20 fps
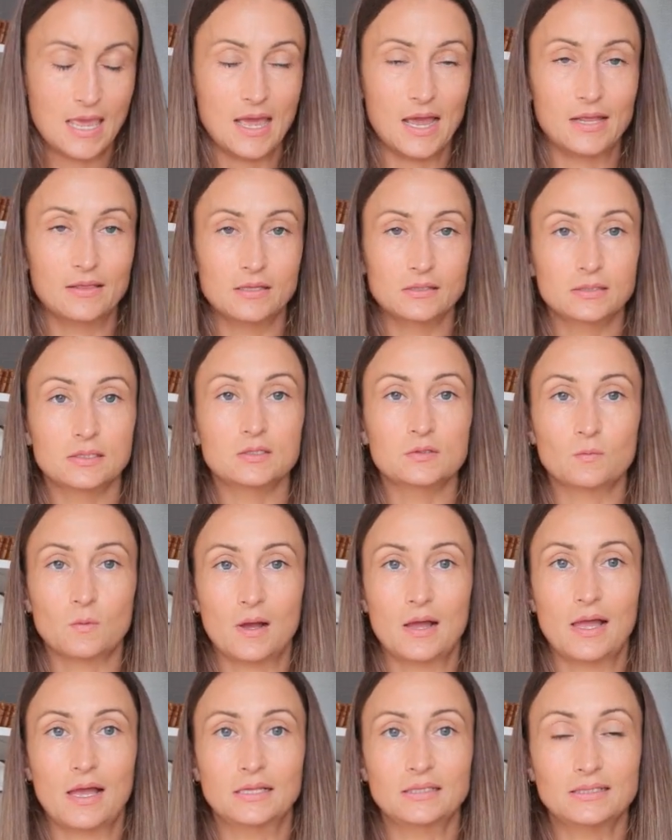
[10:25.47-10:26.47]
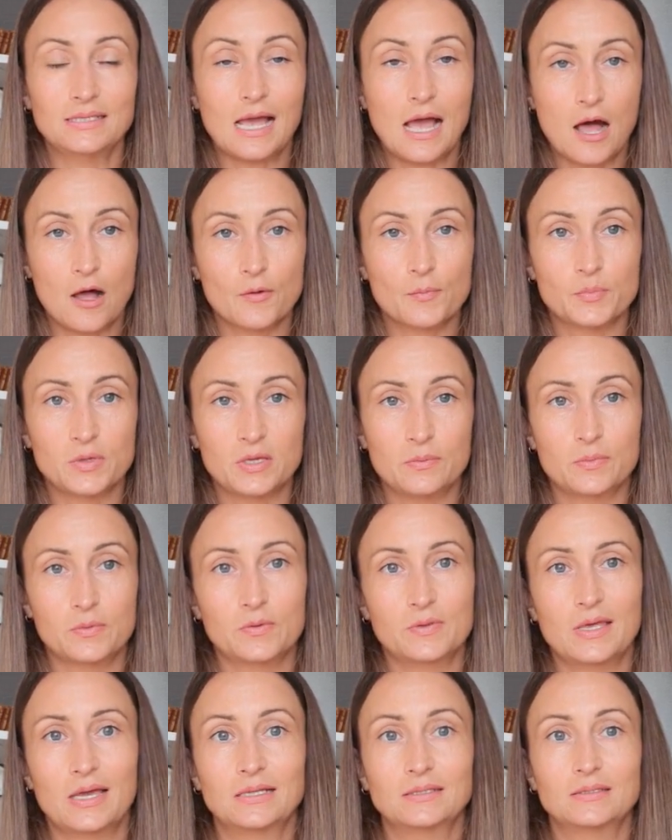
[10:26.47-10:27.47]
And this is why I tell
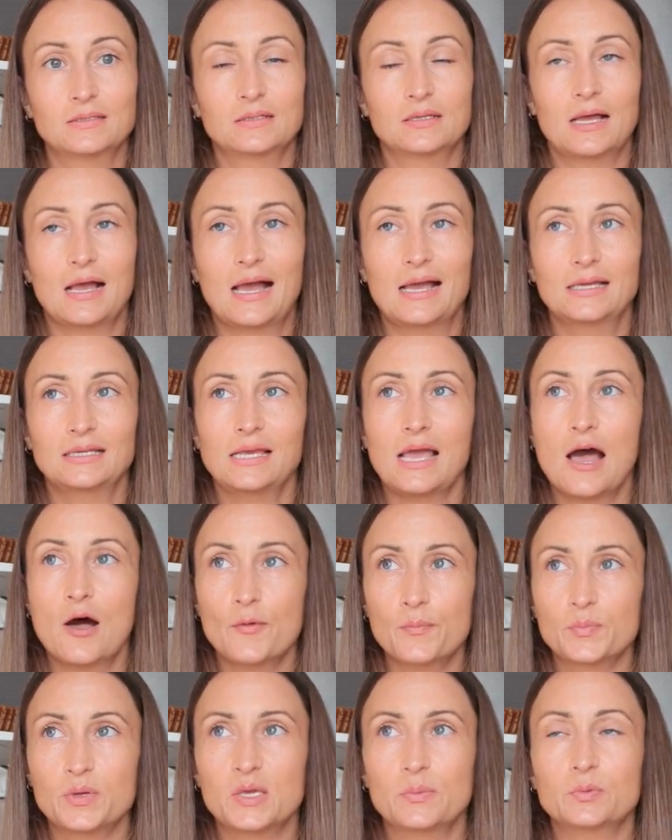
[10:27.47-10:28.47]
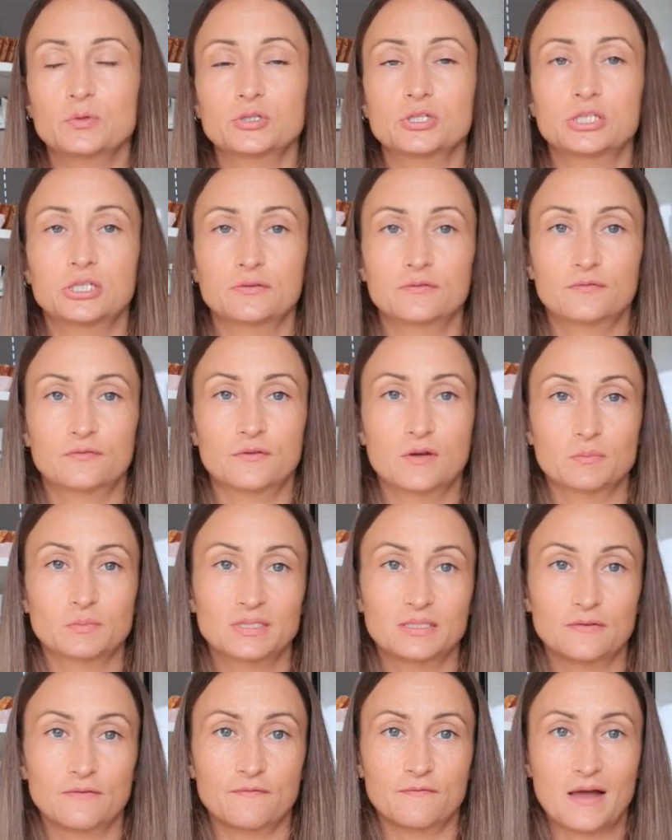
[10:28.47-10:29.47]
people that I help people shift from
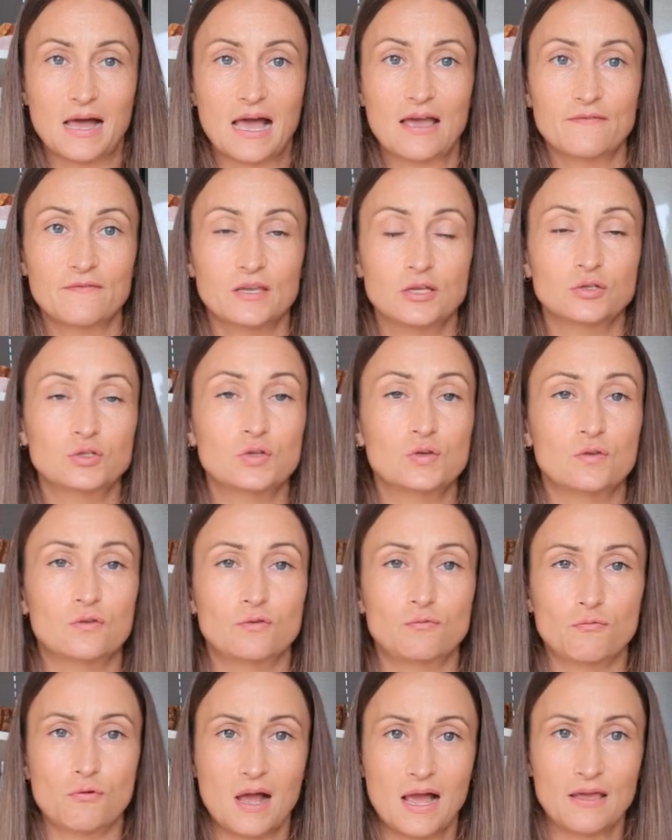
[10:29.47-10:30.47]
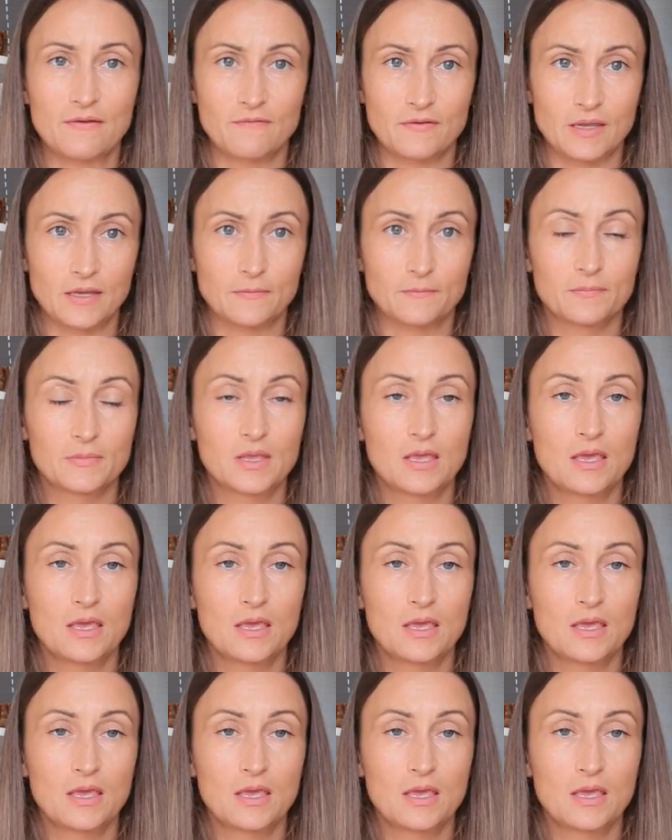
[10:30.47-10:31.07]
surviving to thriving.